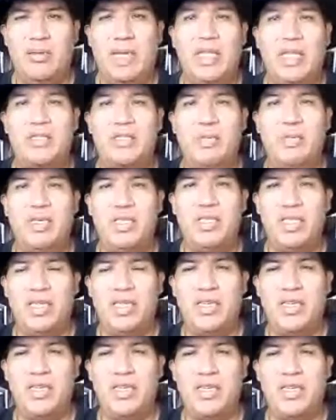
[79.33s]
exhibition
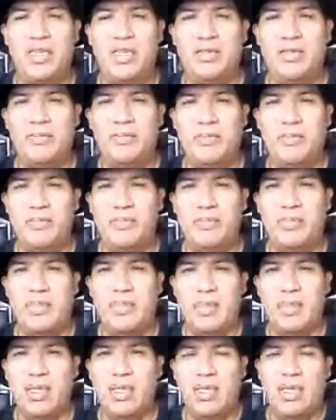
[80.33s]
there.
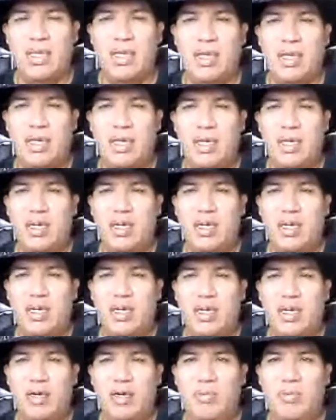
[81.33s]

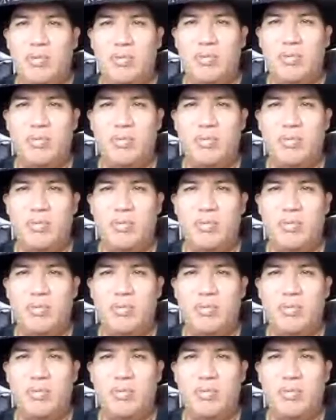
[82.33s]
Um,